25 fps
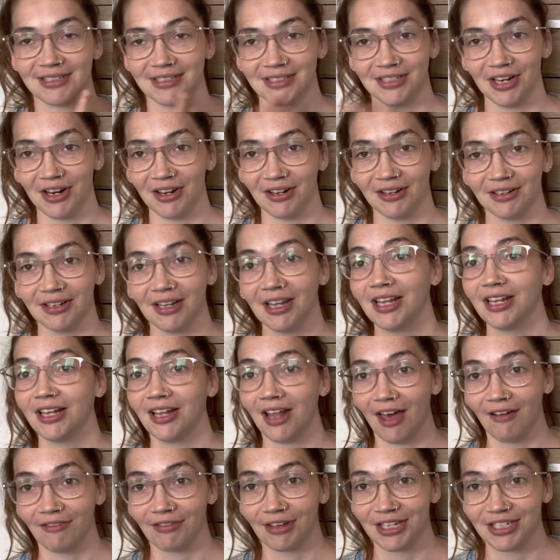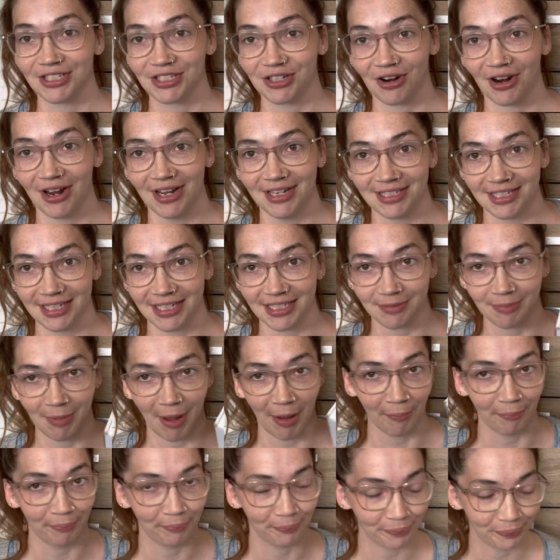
you know, life gets crazy as mum,